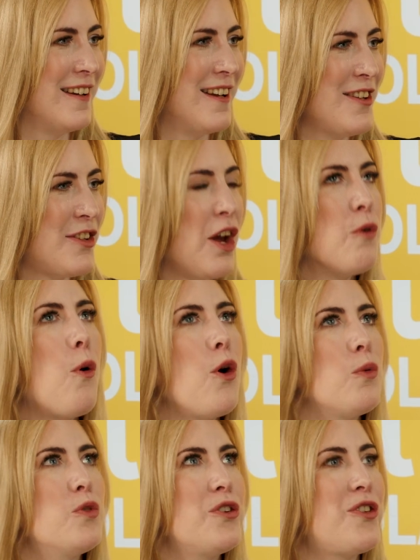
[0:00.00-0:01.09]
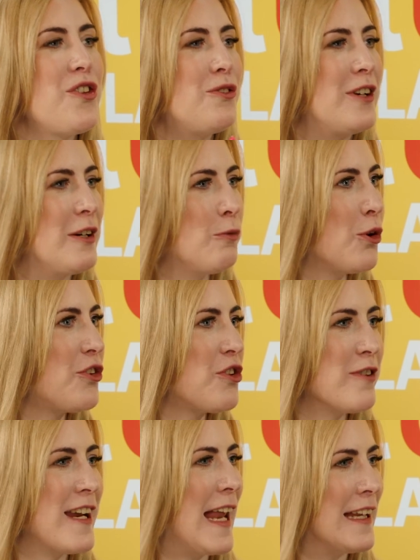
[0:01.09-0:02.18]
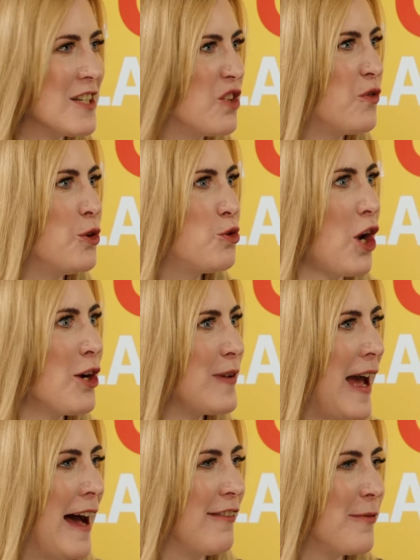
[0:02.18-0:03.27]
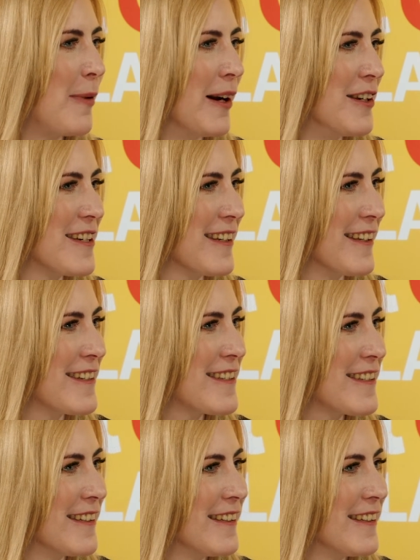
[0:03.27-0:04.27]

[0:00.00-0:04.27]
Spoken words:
So what's the reality if you don't have Binderless?